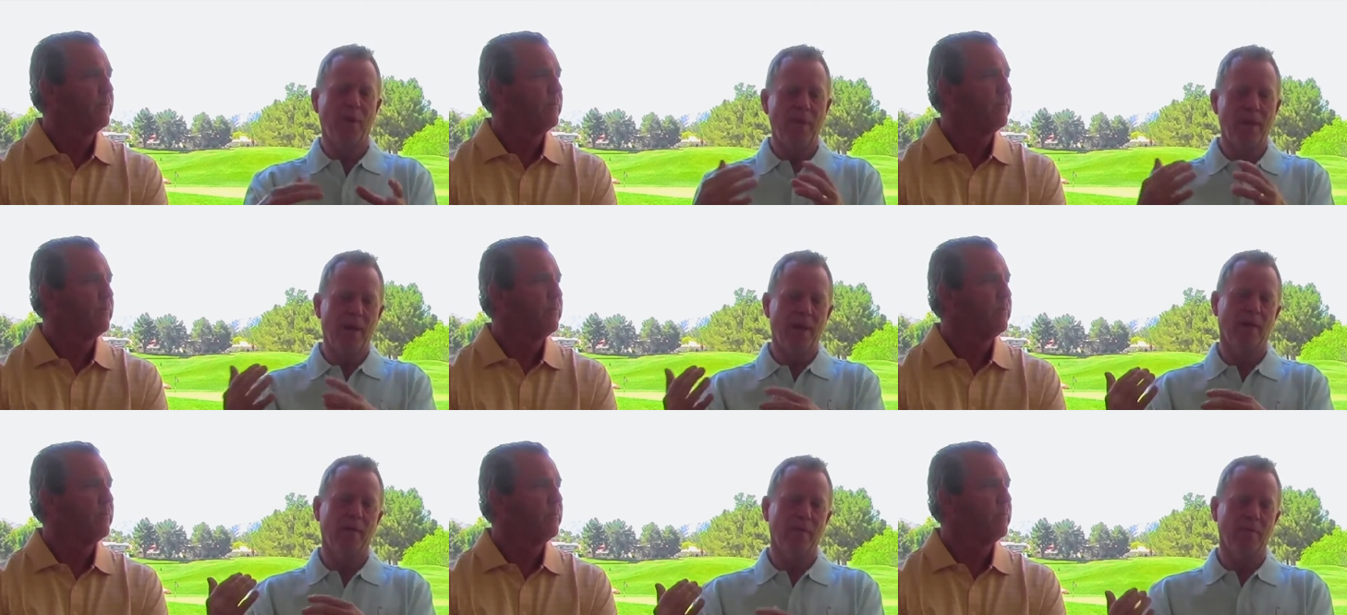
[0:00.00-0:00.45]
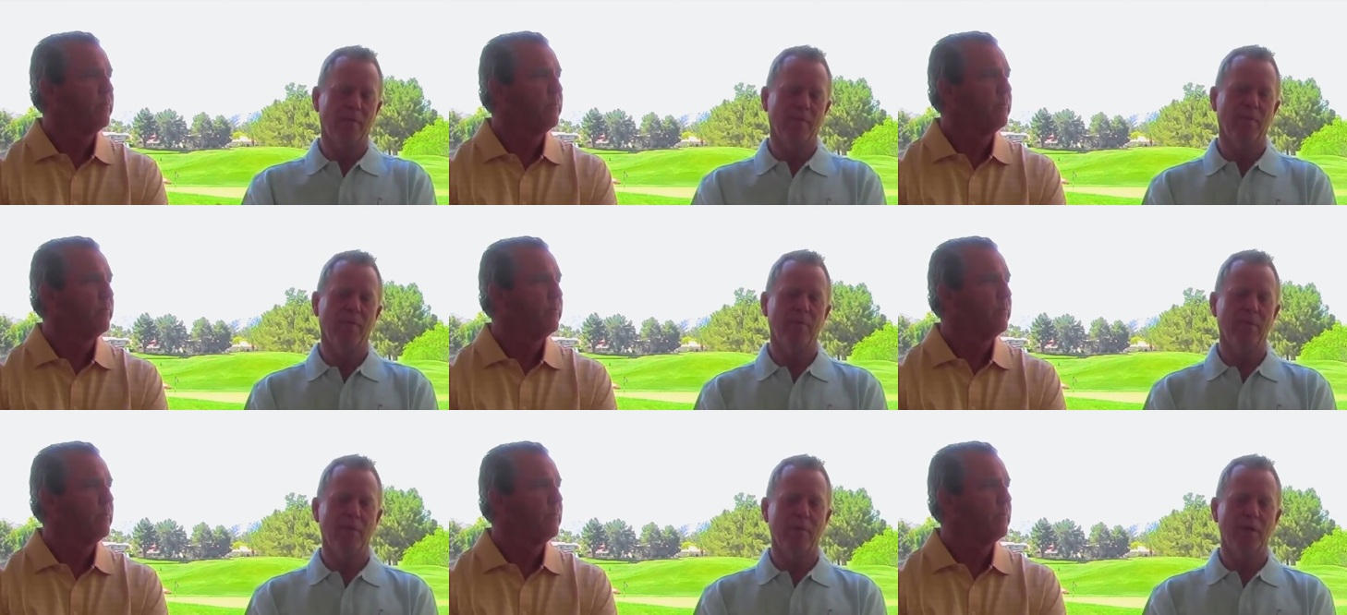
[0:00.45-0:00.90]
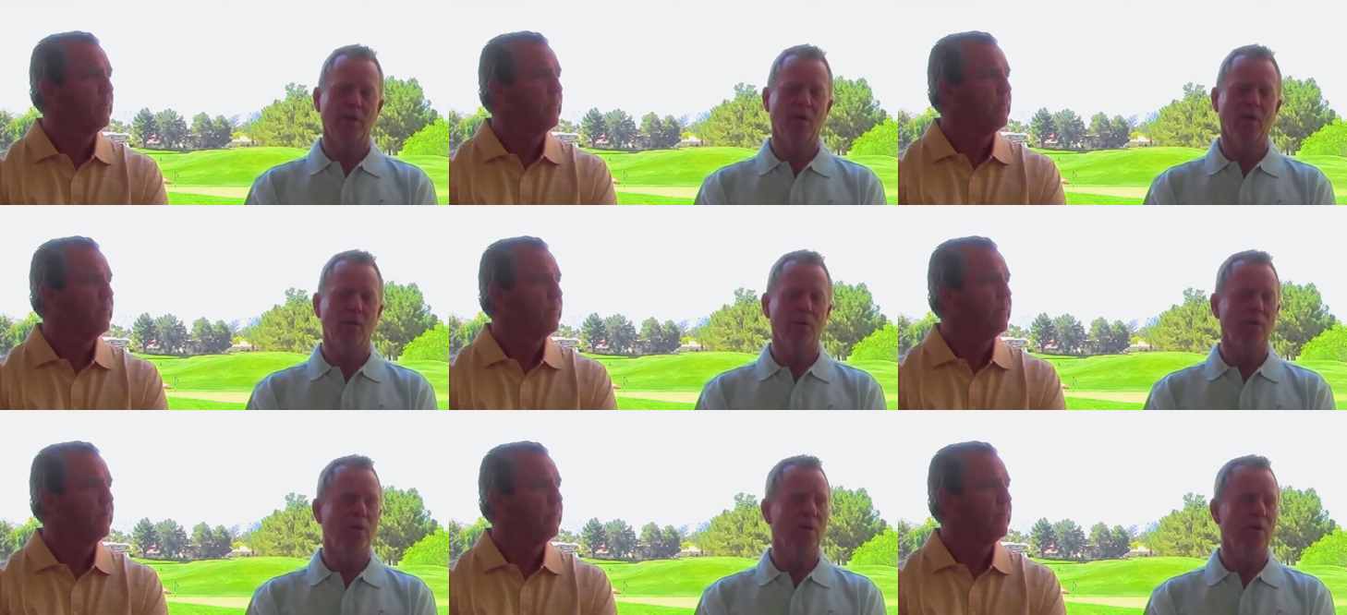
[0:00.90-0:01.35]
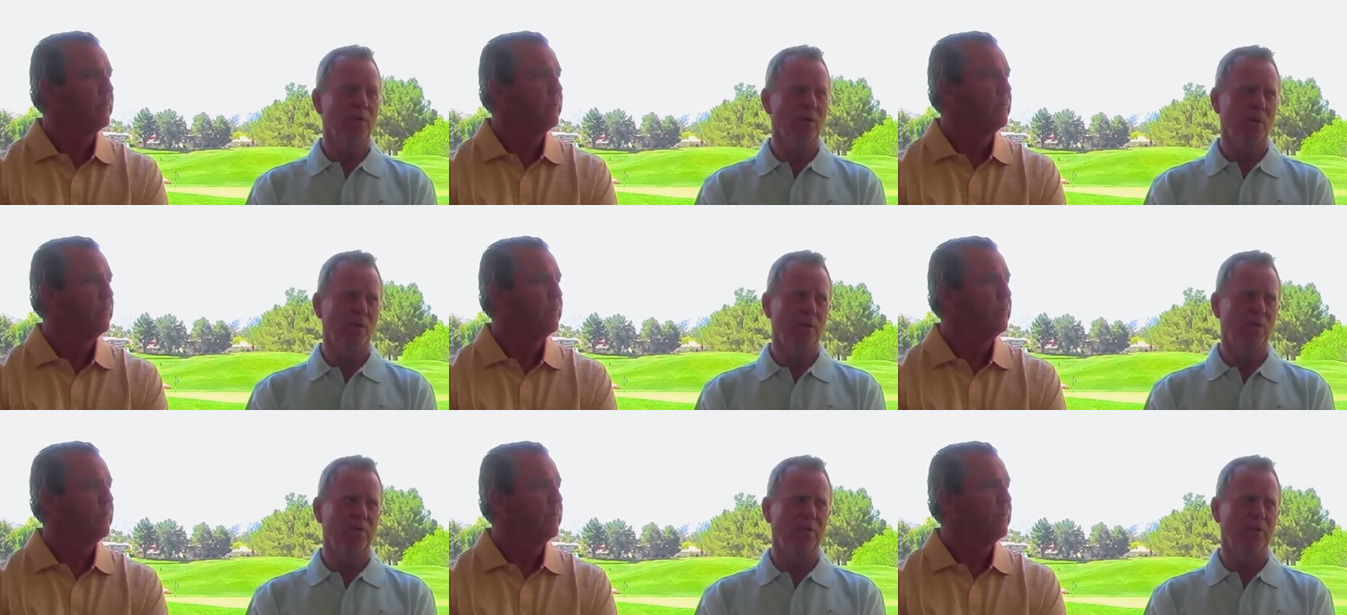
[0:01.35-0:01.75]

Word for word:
Speaker 1: and then you know Noah